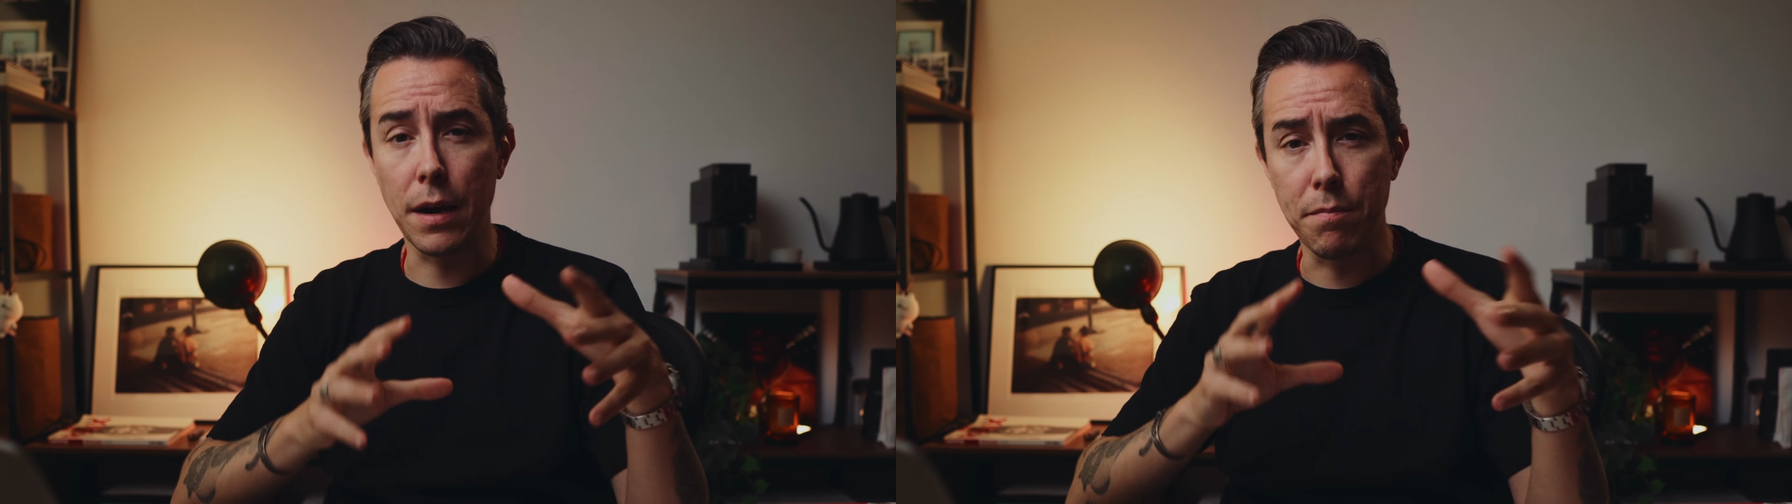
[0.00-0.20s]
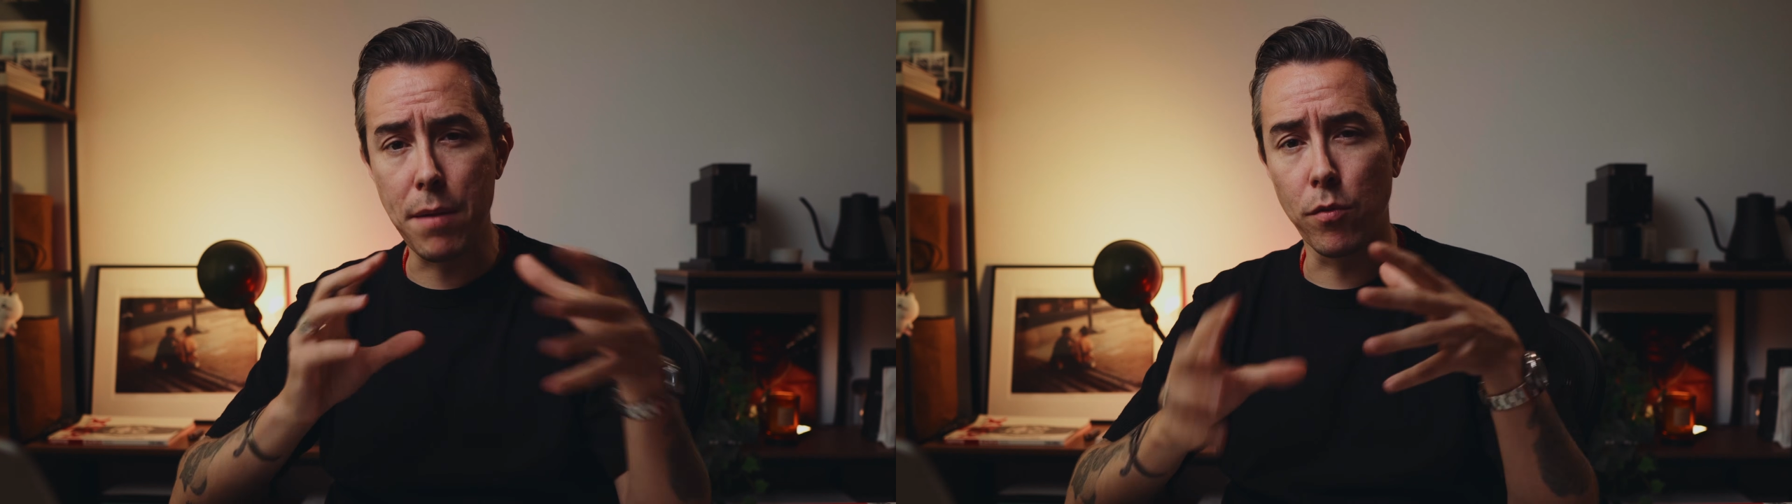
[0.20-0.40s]

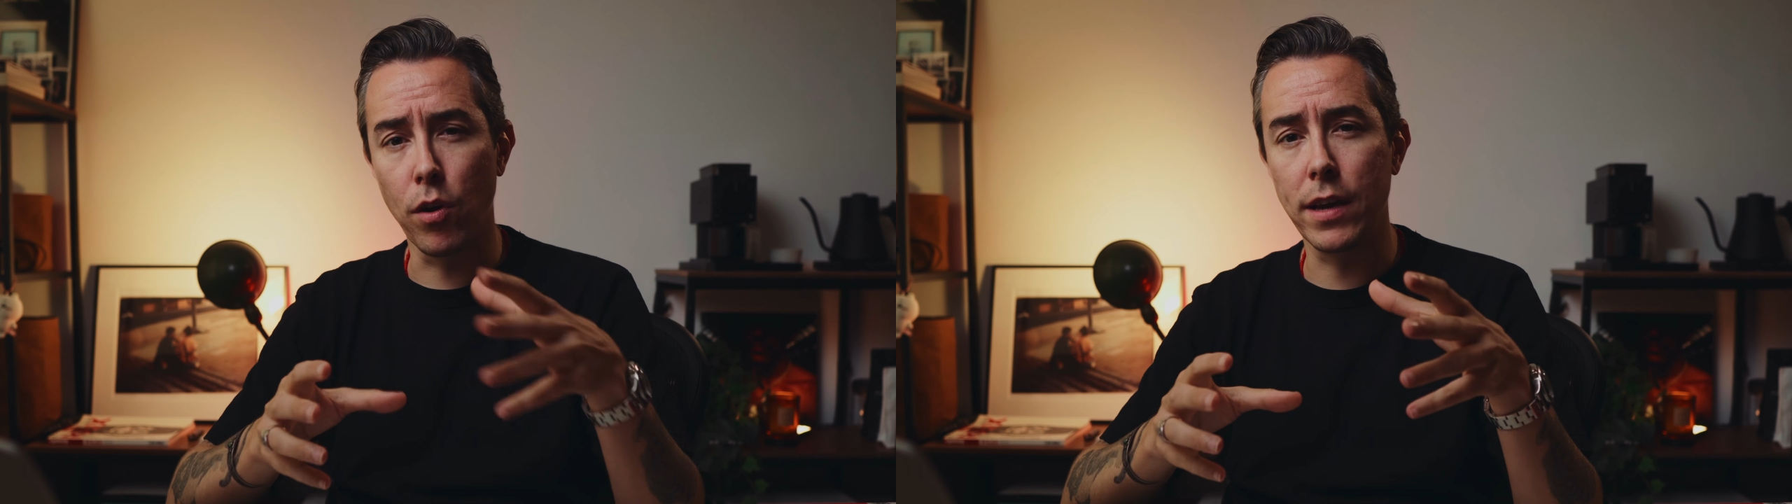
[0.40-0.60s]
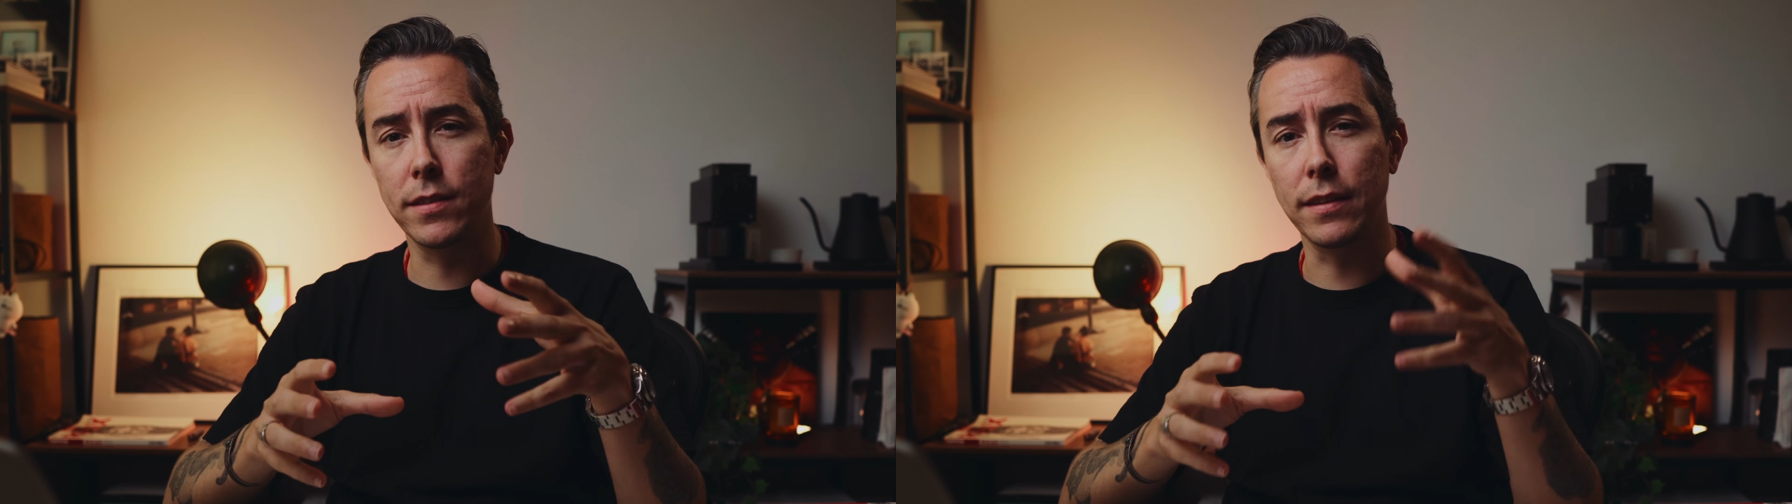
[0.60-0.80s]
and
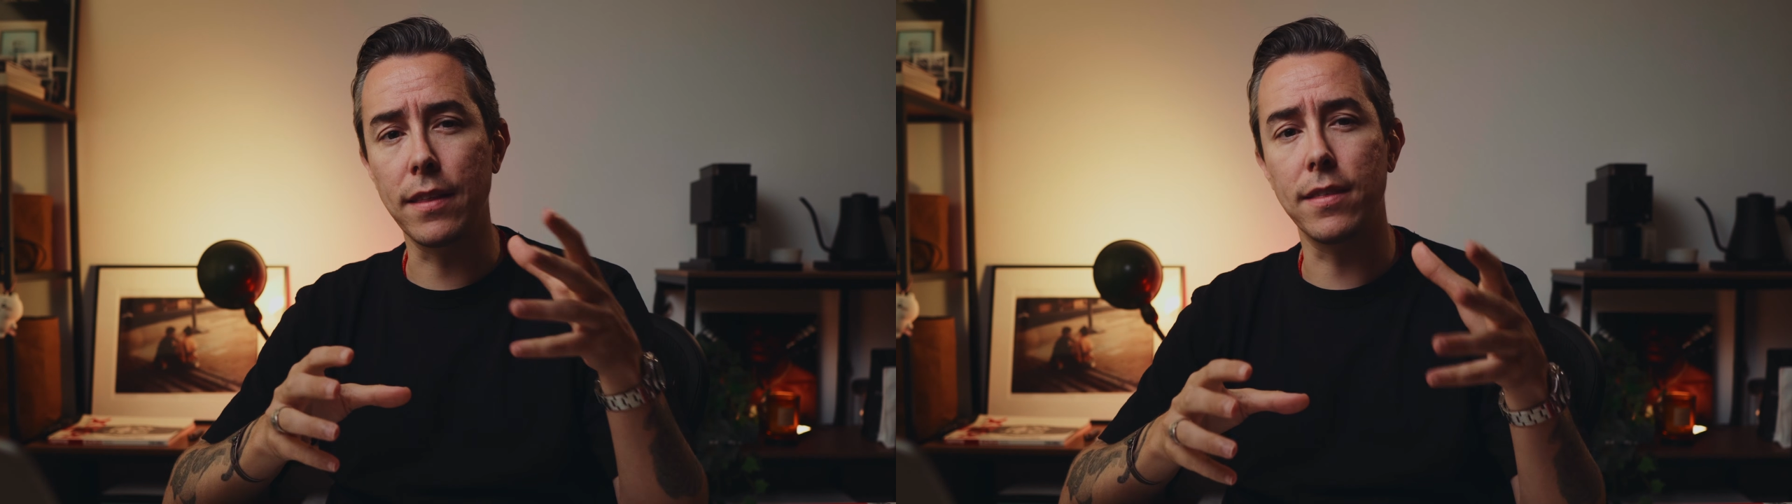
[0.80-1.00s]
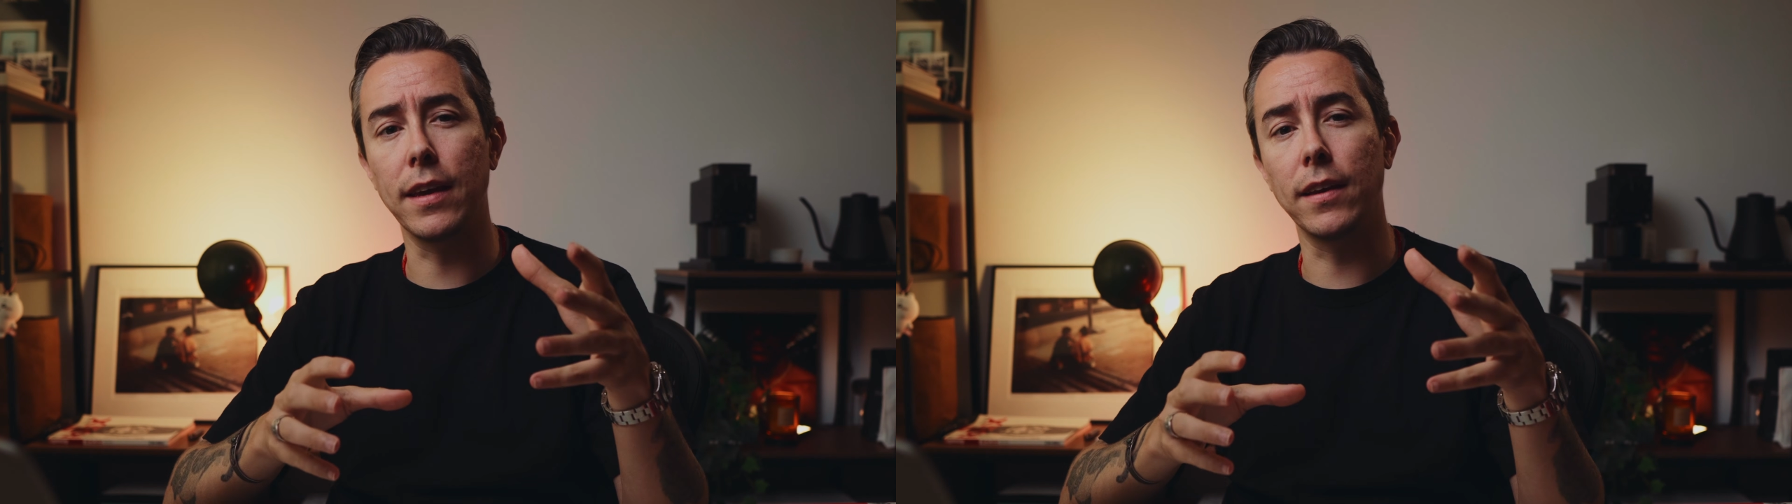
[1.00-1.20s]
memorizing
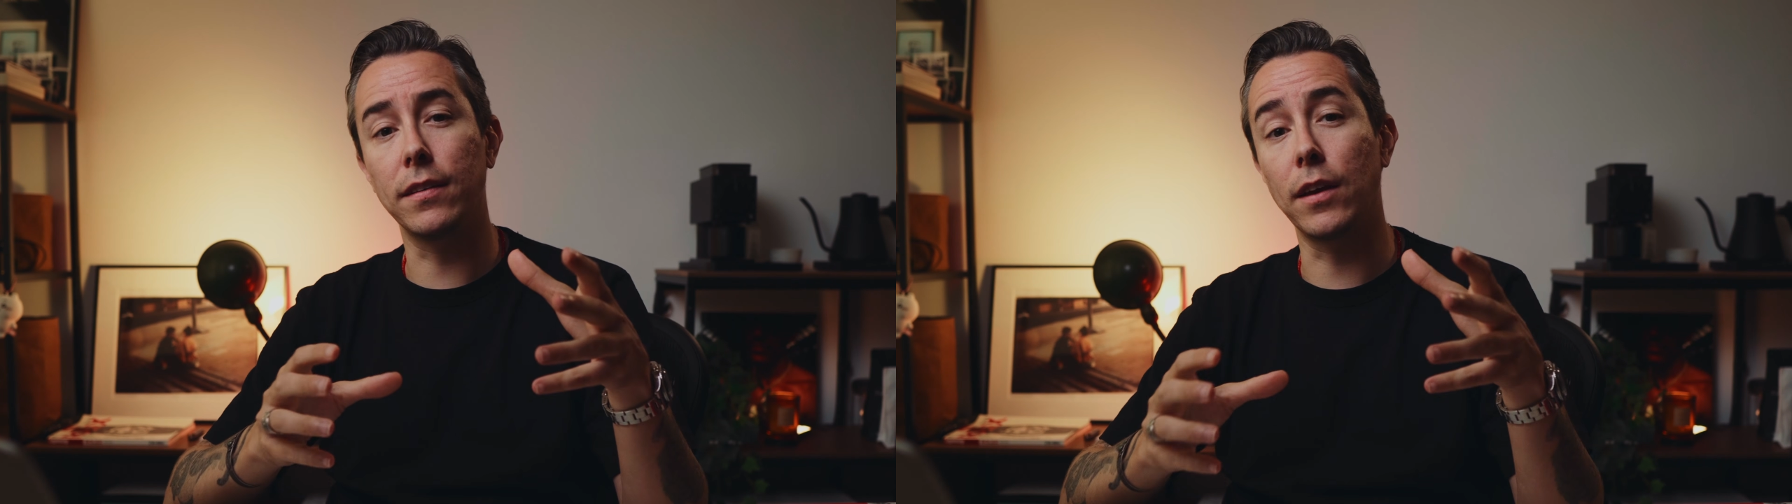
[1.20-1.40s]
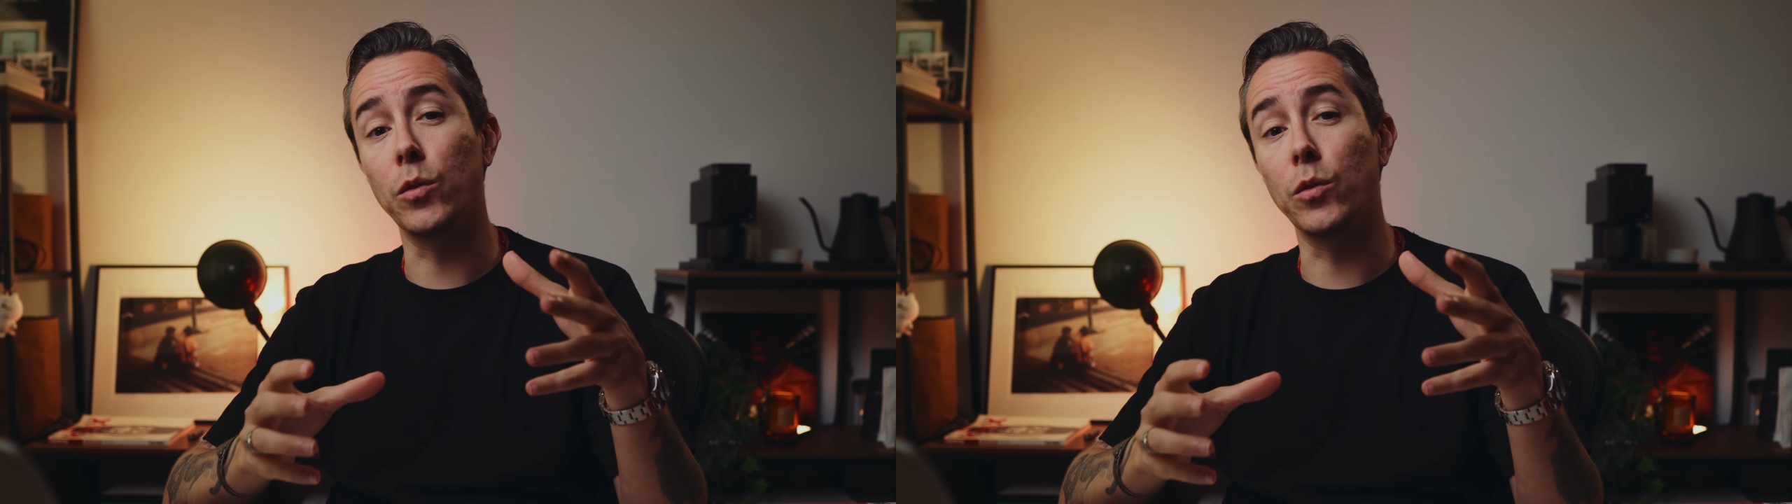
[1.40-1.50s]
the things